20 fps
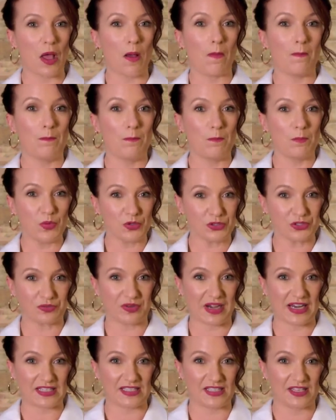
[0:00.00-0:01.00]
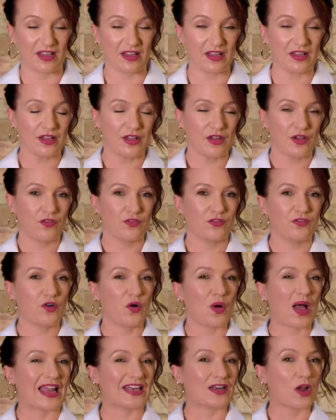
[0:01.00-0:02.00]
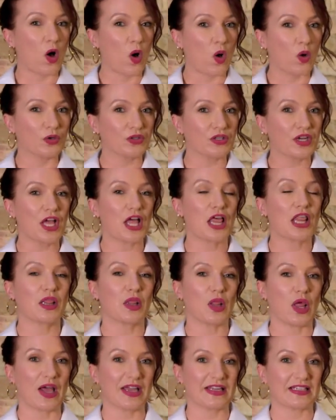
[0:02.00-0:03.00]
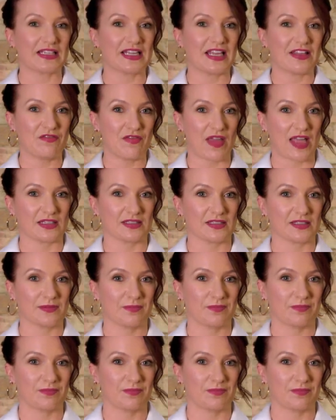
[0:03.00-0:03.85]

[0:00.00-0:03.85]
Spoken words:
moderator for an online event.